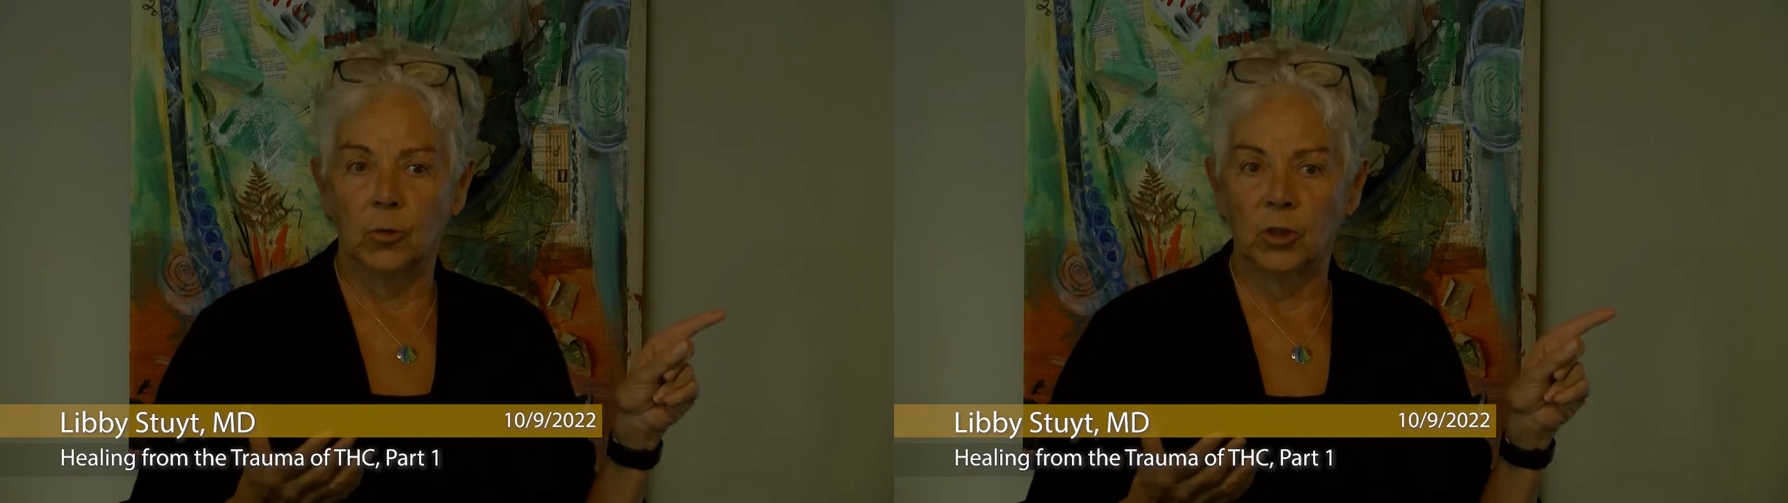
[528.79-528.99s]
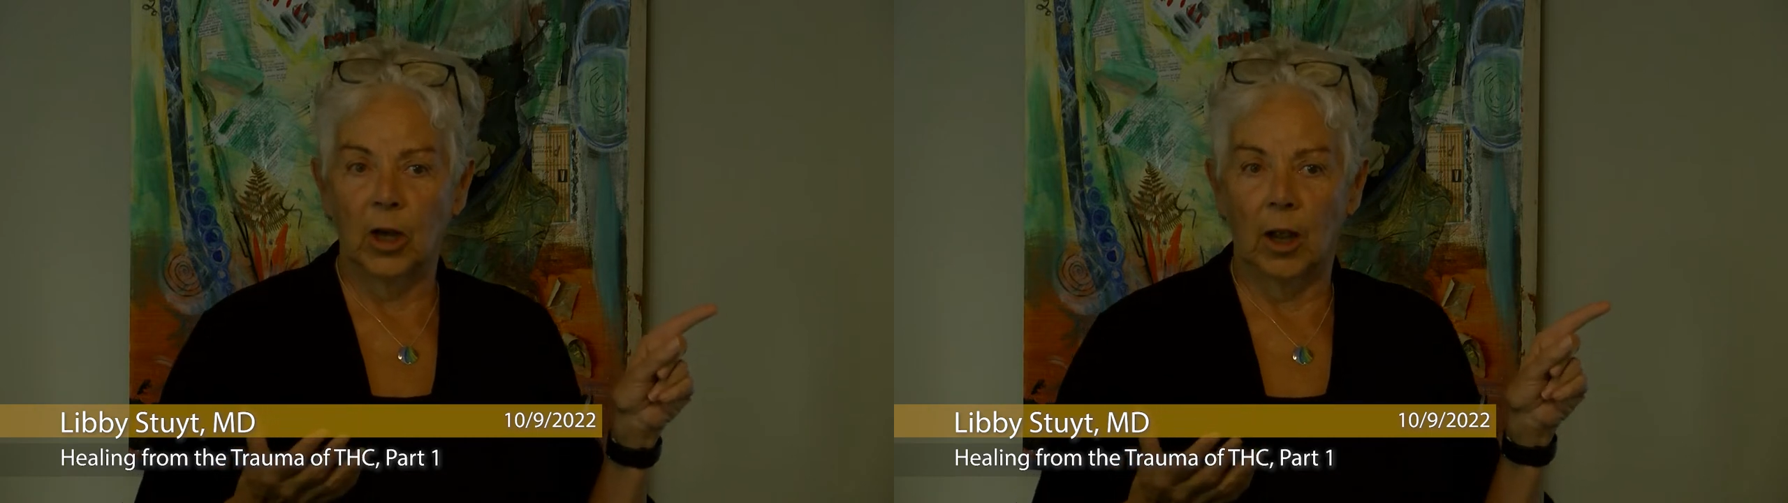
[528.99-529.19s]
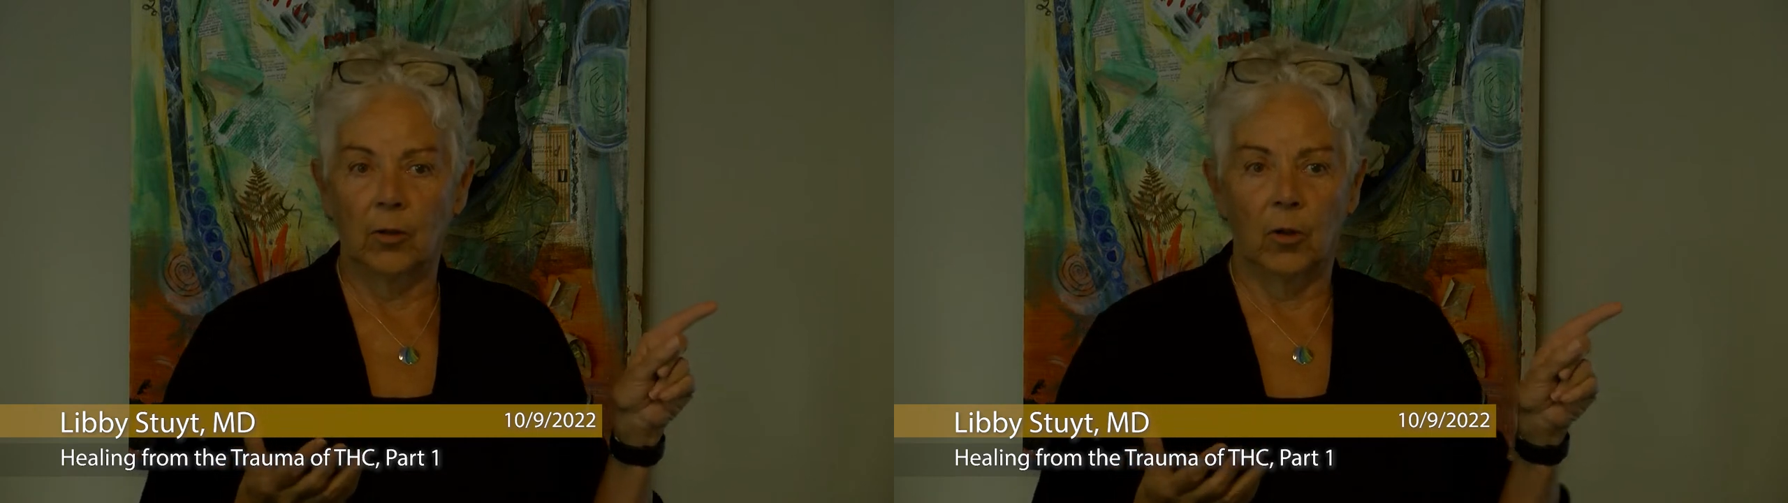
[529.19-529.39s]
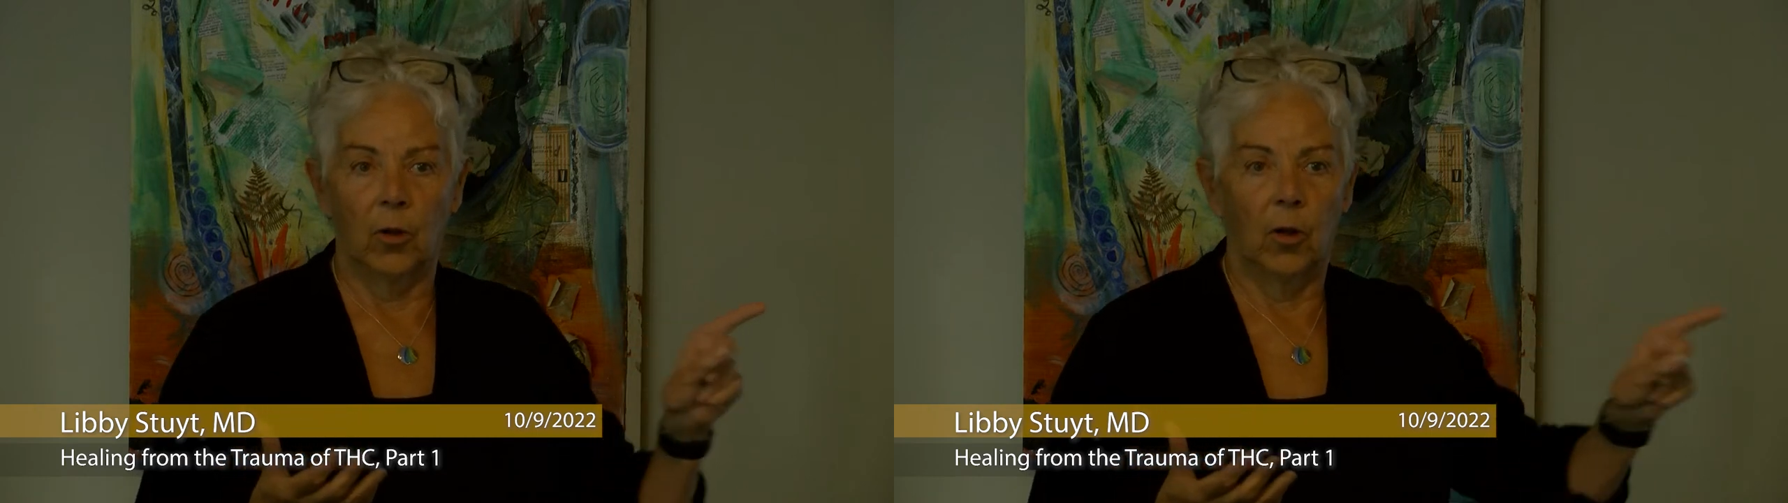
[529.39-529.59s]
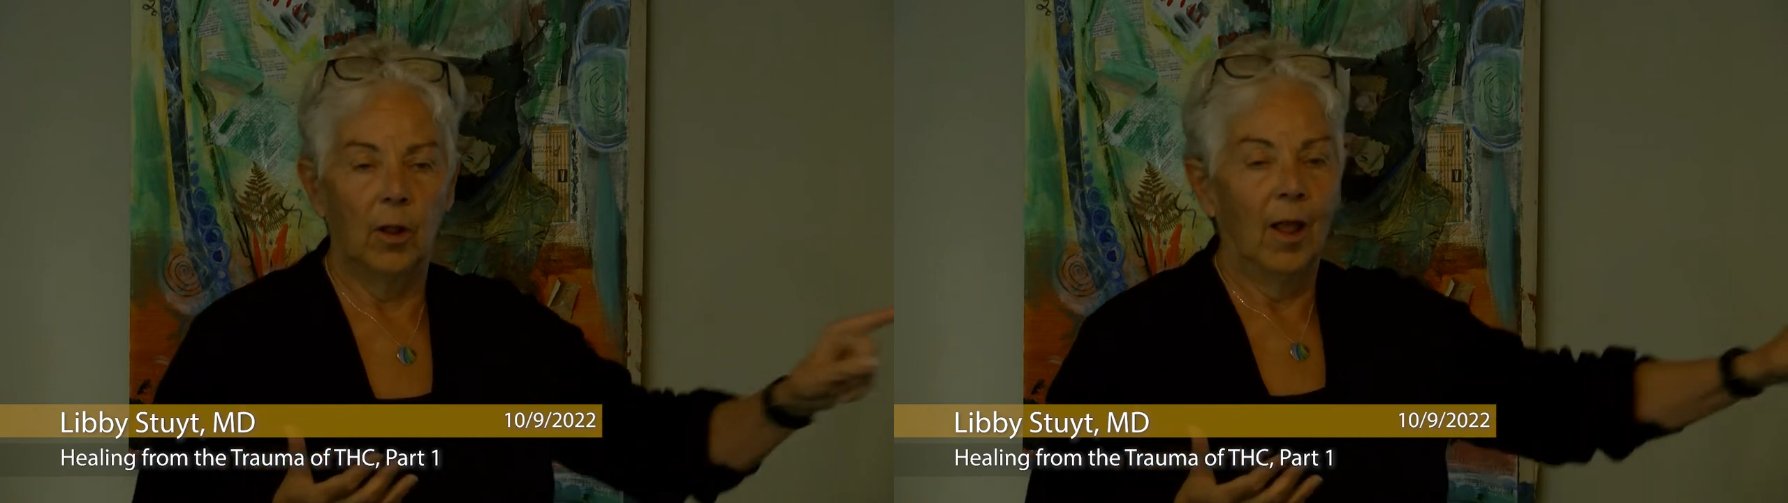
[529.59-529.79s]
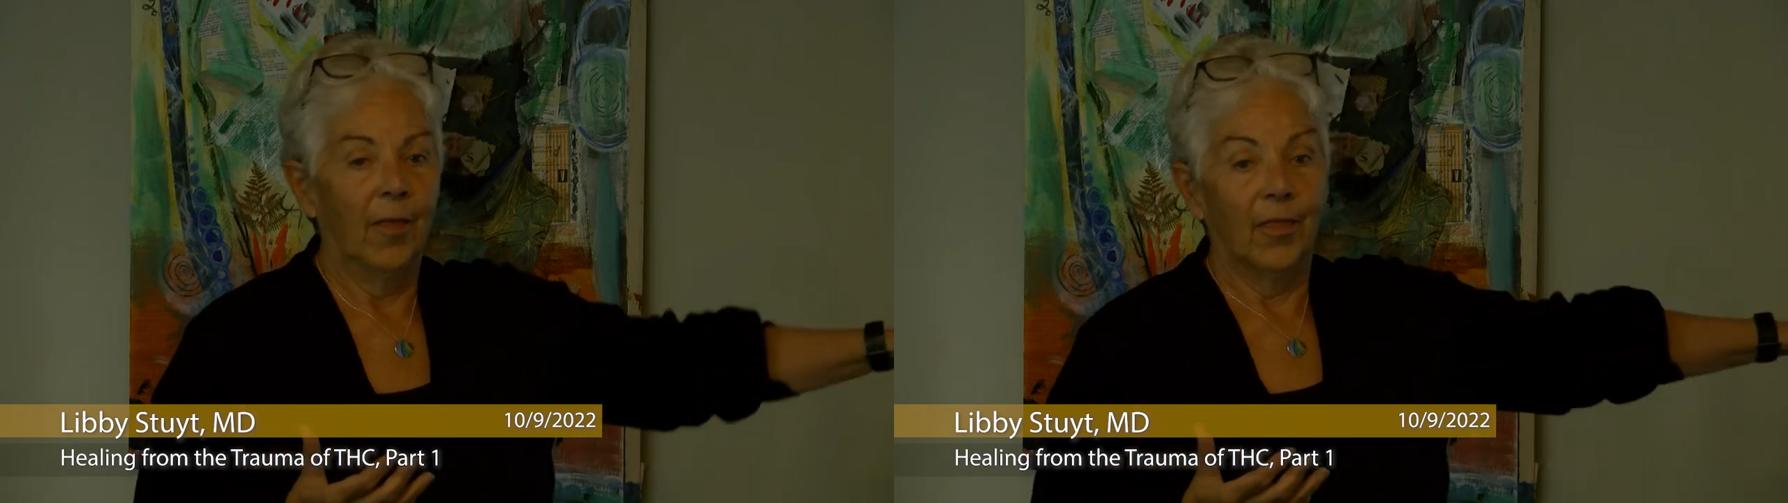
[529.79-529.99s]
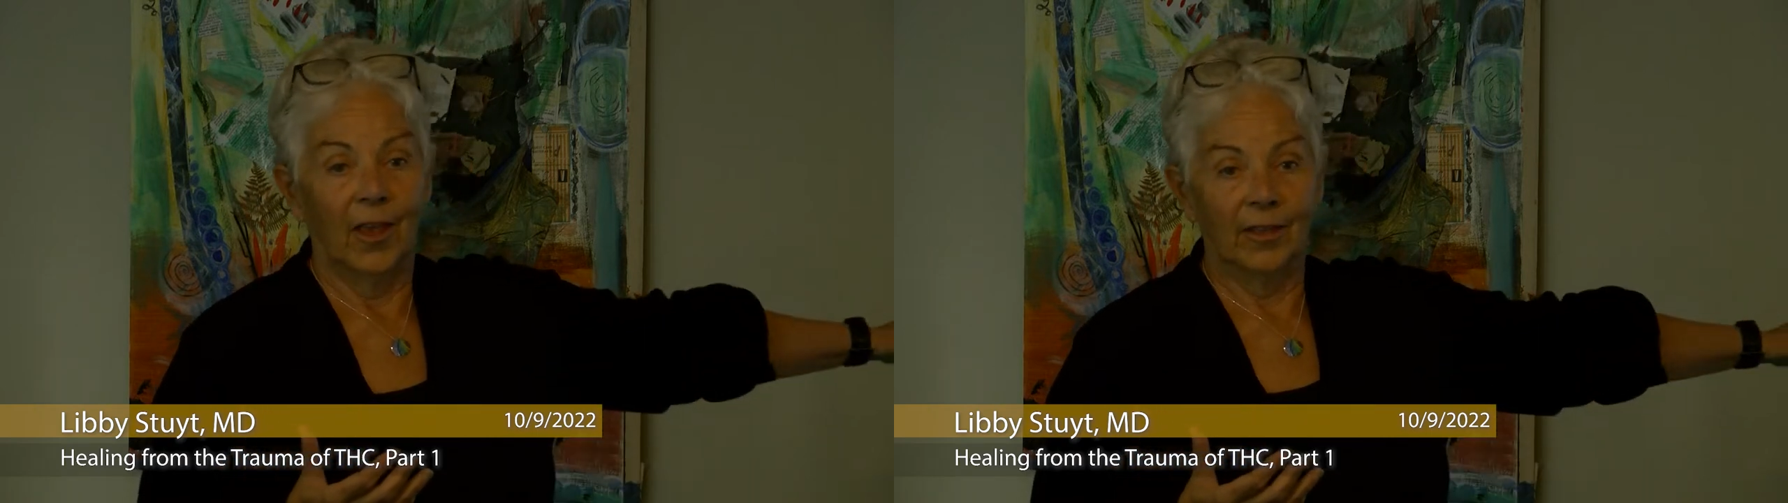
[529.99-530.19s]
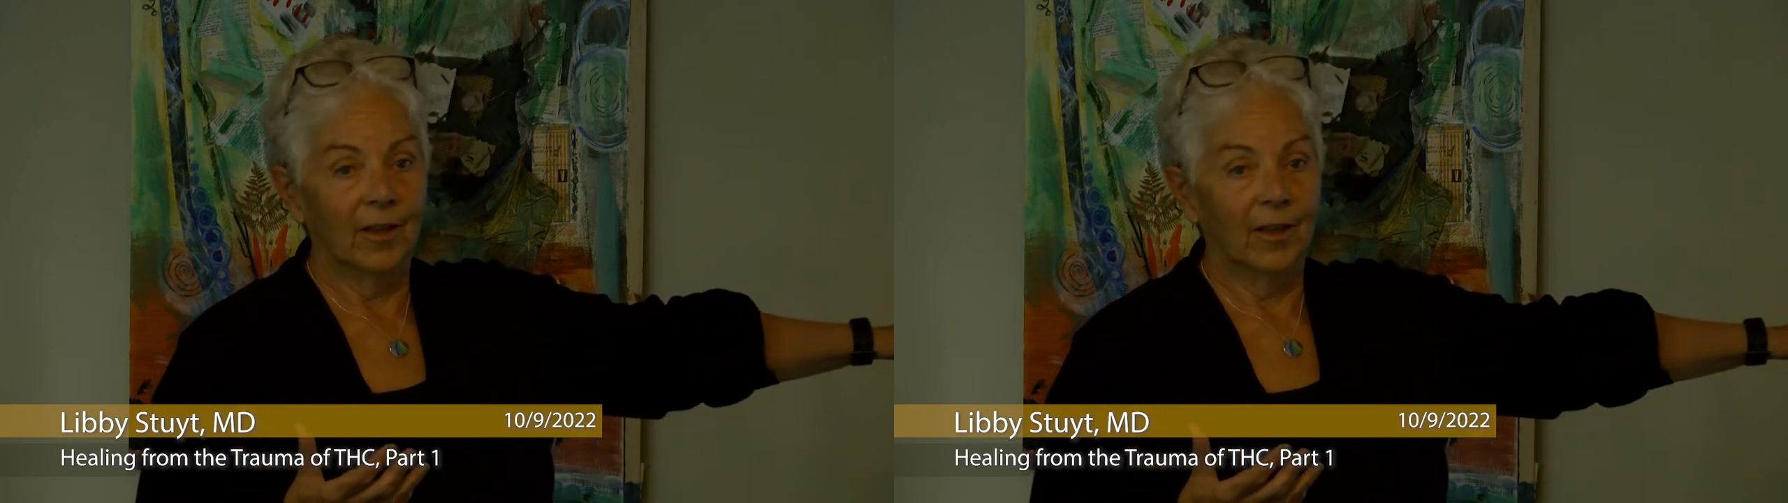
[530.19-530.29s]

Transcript: using alcohol, that